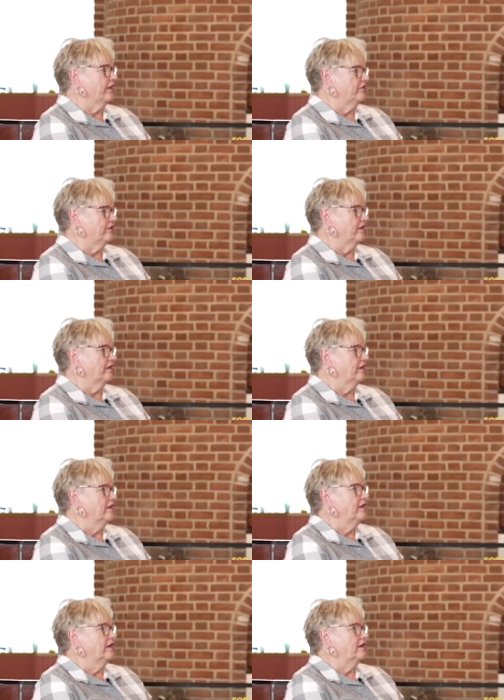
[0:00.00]
I see.
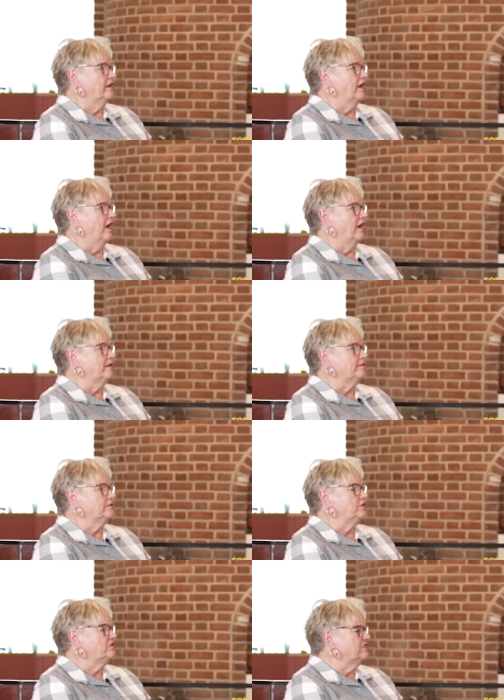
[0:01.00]
Um,
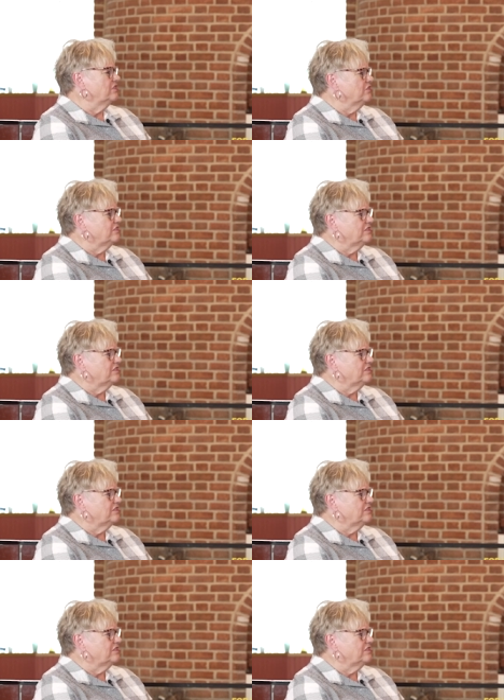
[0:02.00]
do you still